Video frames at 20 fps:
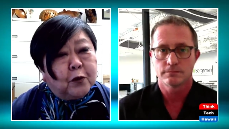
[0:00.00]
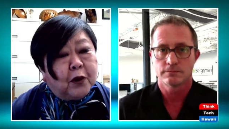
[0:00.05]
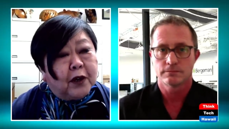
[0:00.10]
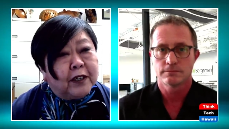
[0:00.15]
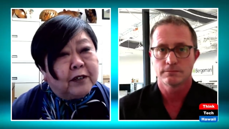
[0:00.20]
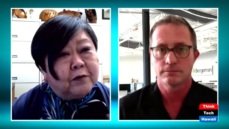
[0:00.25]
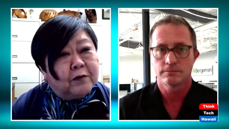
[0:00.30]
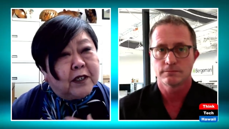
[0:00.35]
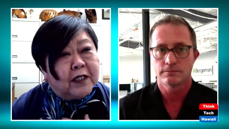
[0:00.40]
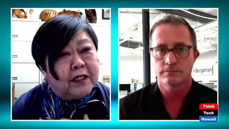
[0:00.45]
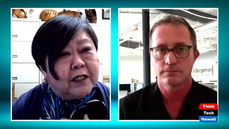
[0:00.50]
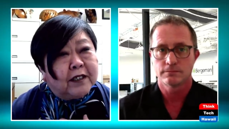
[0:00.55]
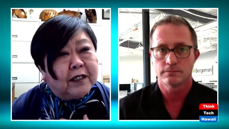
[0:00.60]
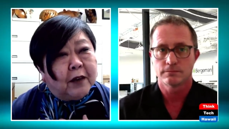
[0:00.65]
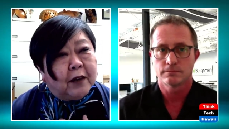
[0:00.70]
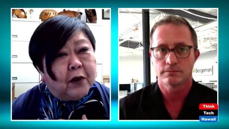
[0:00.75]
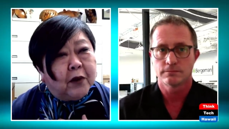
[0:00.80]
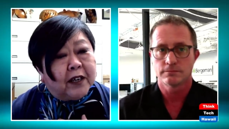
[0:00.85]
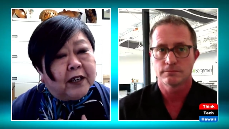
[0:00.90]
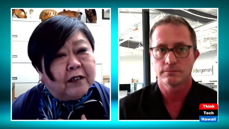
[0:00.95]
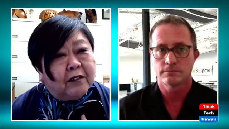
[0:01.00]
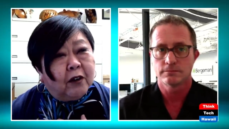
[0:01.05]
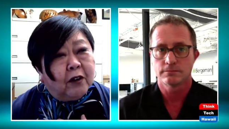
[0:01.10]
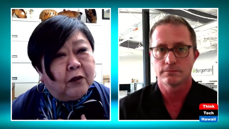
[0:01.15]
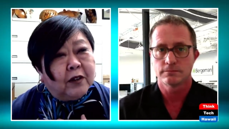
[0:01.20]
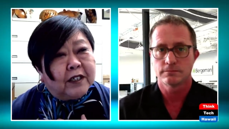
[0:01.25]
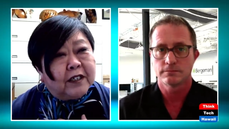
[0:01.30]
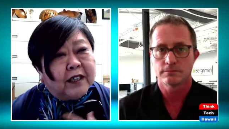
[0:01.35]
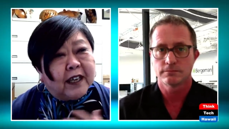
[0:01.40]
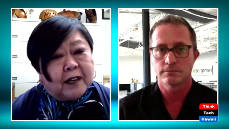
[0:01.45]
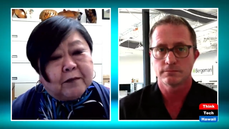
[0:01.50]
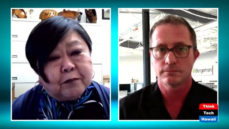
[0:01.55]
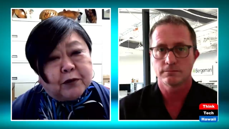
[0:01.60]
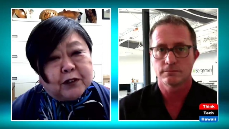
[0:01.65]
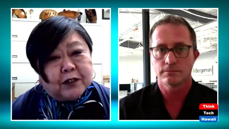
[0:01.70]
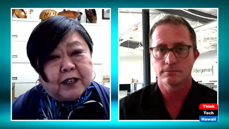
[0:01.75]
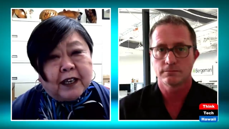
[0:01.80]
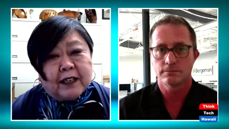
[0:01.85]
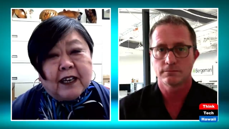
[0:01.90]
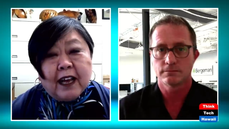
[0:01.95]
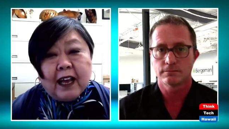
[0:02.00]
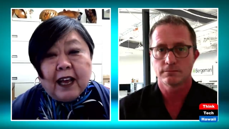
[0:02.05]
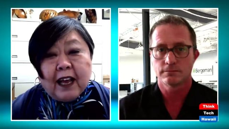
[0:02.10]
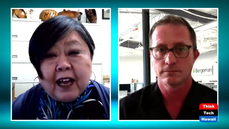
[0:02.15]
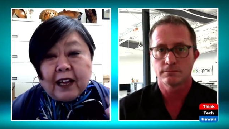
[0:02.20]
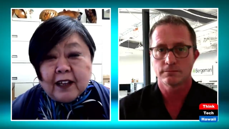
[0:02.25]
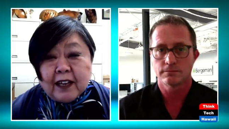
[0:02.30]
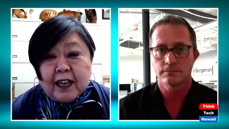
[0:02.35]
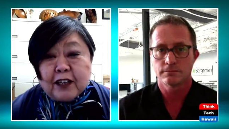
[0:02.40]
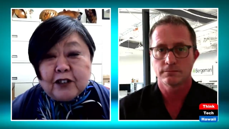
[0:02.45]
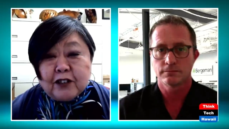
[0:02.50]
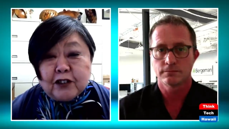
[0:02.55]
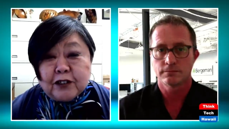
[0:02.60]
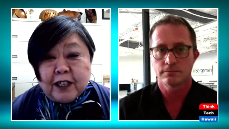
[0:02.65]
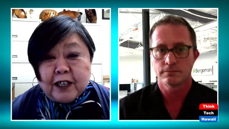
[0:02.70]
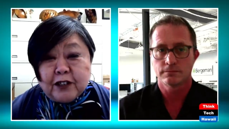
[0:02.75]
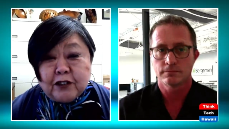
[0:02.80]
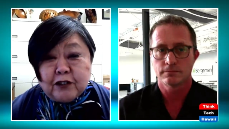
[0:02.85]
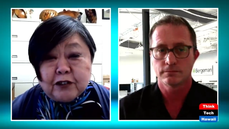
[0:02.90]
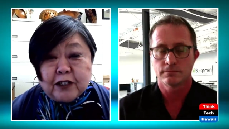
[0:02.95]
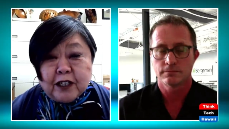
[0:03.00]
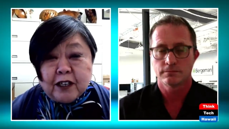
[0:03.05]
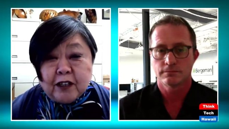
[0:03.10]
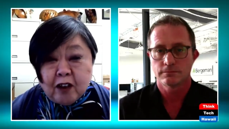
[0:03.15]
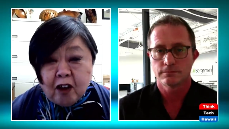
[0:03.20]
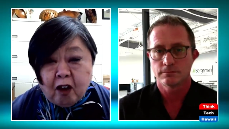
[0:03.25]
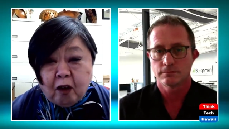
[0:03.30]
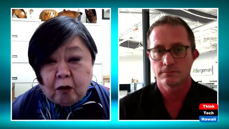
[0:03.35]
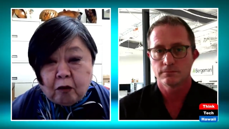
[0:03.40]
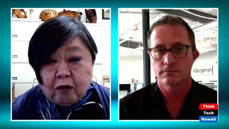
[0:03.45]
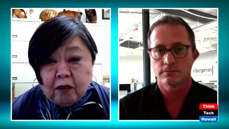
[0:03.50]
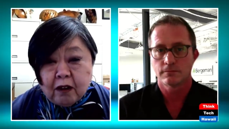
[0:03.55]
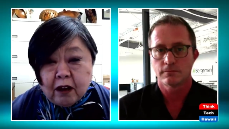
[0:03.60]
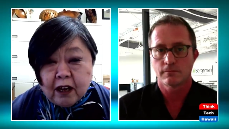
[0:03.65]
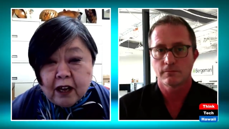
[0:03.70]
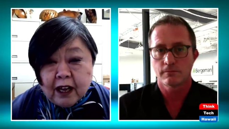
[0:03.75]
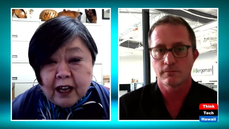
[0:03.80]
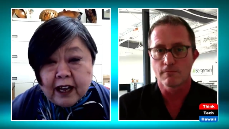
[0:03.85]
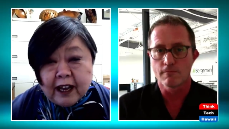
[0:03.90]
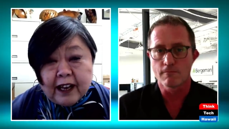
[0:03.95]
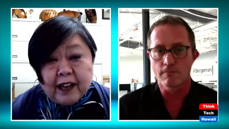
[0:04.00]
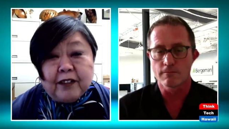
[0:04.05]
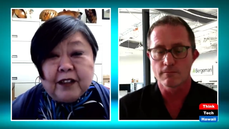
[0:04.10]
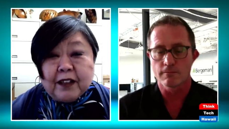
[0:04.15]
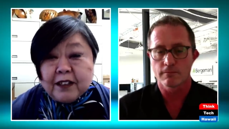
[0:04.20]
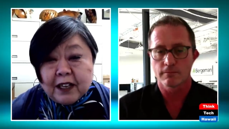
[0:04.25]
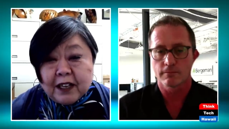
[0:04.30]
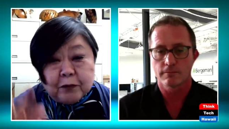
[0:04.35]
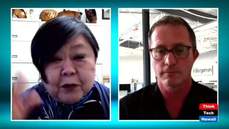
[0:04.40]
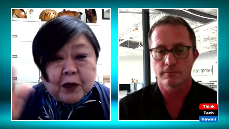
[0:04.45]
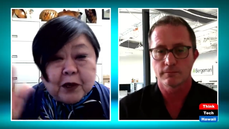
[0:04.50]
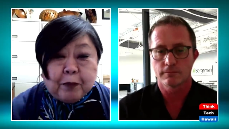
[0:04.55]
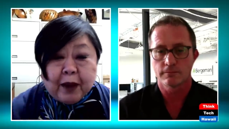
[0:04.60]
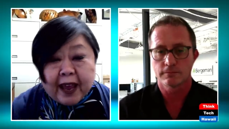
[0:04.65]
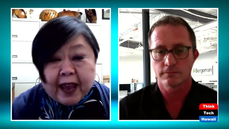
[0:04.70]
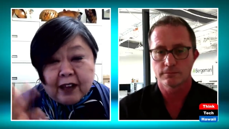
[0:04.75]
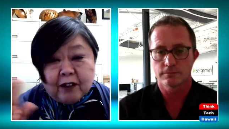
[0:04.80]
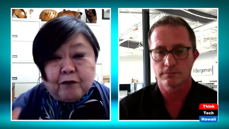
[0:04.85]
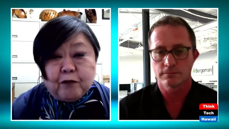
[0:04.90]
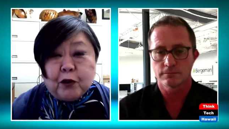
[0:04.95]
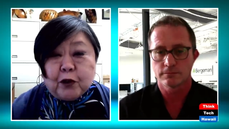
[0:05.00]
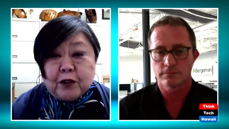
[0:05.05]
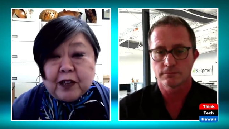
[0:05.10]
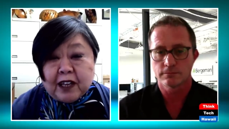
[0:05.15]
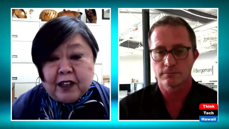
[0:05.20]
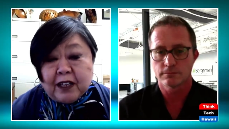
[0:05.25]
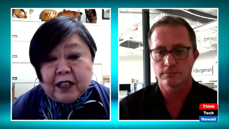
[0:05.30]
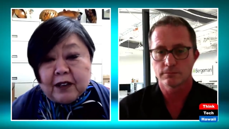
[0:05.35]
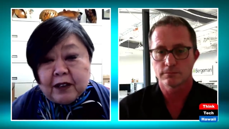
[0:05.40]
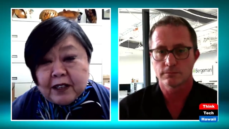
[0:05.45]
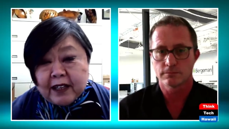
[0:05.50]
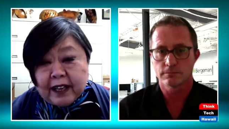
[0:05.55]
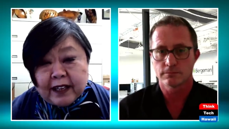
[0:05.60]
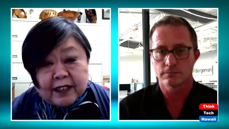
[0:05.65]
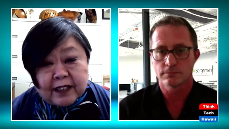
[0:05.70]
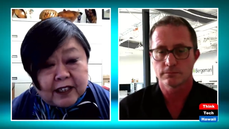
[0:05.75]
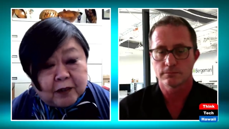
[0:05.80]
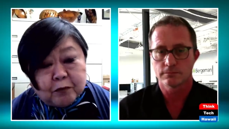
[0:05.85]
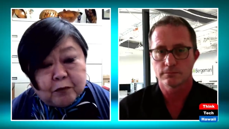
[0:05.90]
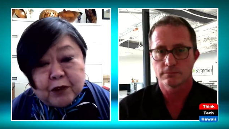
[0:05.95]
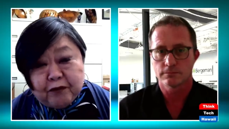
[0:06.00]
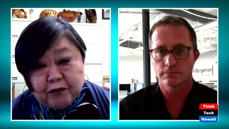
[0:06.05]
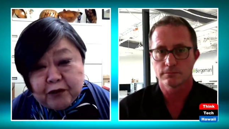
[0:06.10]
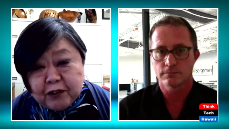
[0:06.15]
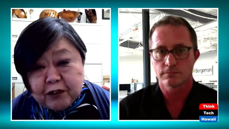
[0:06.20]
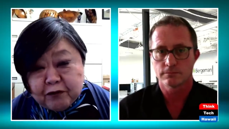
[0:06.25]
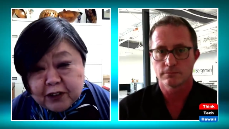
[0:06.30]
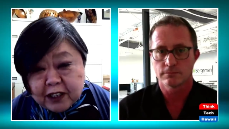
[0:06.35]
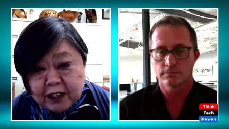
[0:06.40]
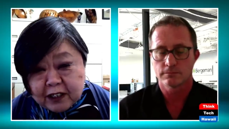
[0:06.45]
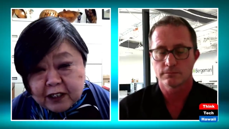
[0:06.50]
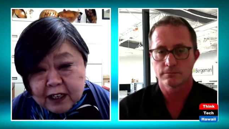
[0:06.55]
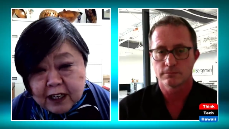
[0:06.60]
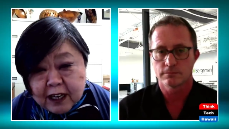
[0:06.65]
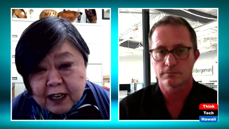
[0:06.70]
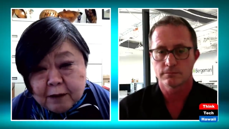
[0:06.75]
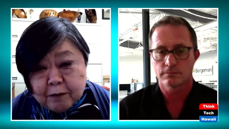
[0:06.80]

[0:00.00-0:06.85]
Speaker 1: one was they wanted only ten percent, and the legislature said no. And I think it went back and forth. I think it ended up with fifty,